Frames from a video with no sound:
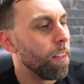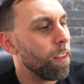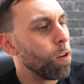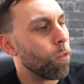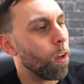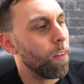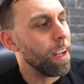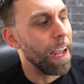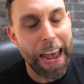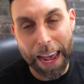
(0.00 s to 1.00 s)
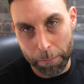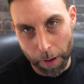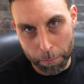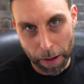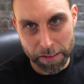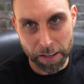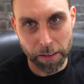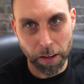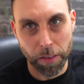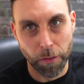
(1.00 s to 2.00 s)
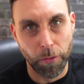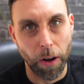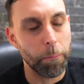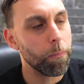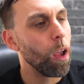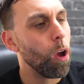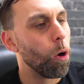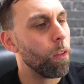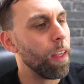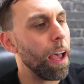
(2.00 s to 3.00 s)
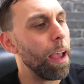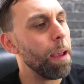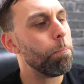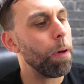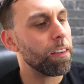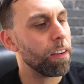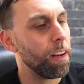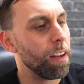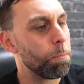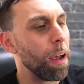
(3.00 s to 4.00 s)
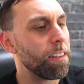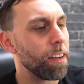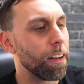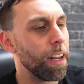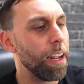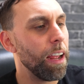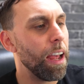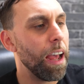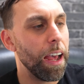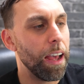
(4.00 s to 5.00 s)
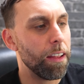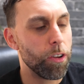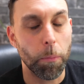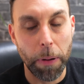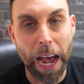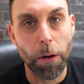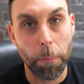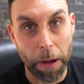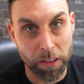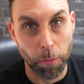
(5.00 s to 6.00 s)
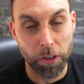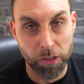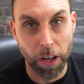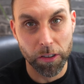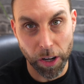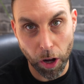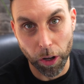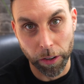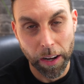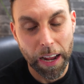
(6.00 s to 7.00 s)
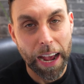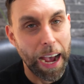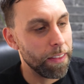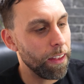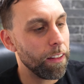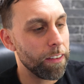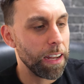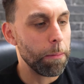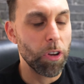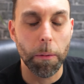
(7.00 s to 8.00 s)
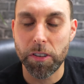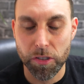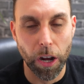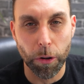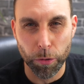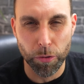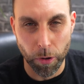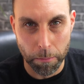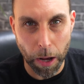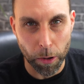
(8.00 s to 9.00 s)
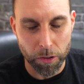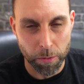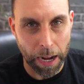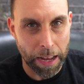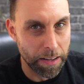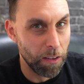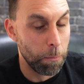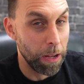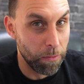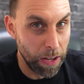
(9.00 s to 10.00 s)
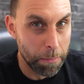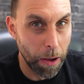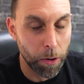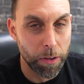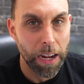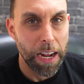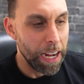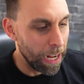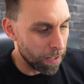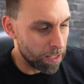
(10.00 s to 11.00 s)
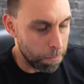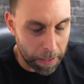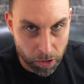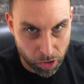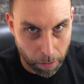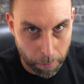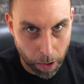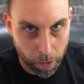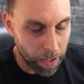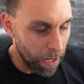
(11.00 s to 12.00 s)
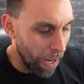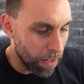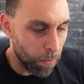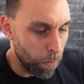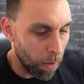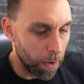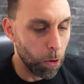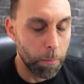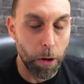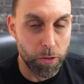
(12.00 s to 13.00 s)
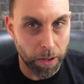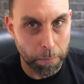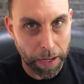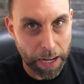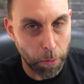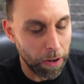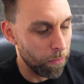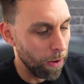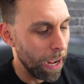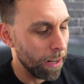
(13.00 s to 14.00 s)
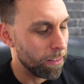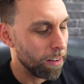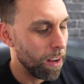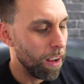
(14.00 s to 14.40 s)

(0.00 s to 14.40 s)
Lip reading: Then you've got the M button at the front, and that M button is basically your power button, which turns it on, and then at the same time it cycles through the modes. So it has FPV mode, it has spin shot mode, has a few other little modes you can play with, and